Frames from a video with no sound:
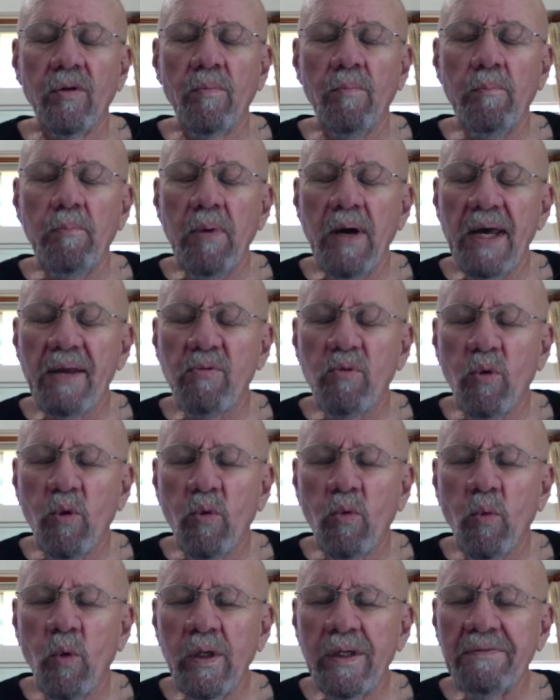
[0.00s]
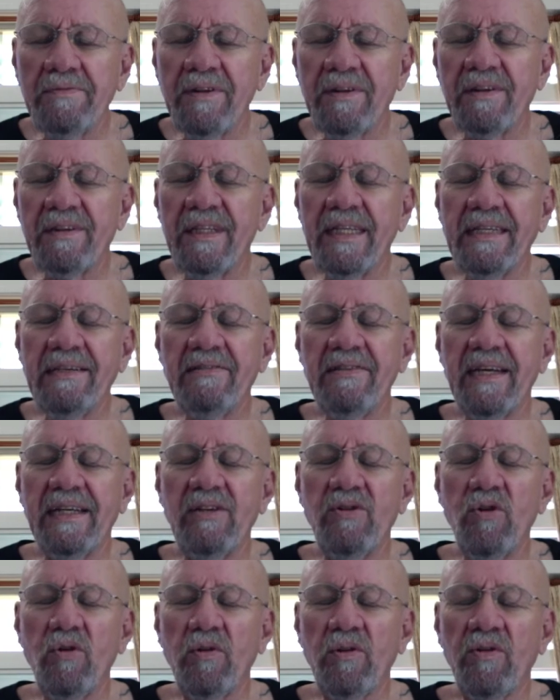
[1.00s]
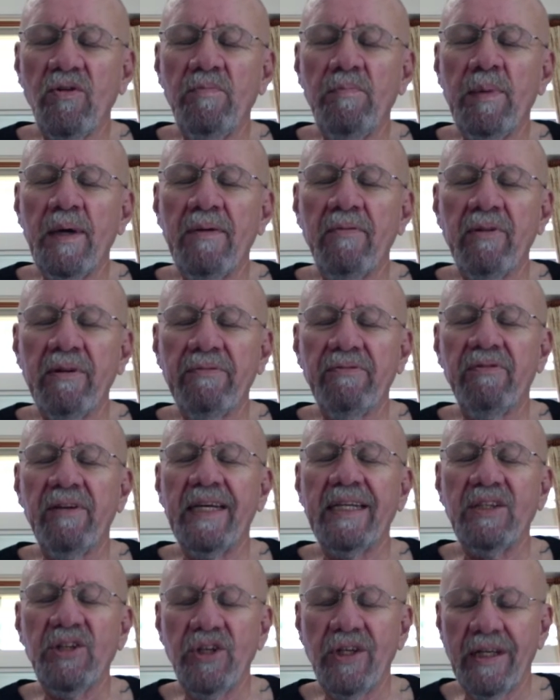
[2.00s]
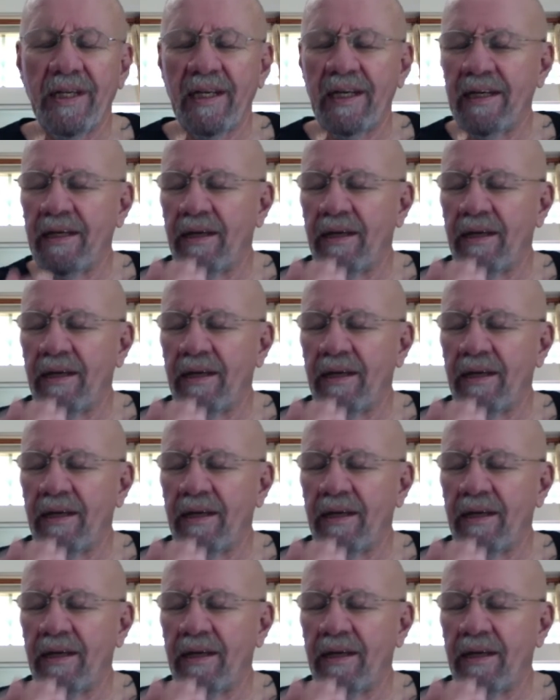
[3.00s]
But one of the things I noticed by reflection,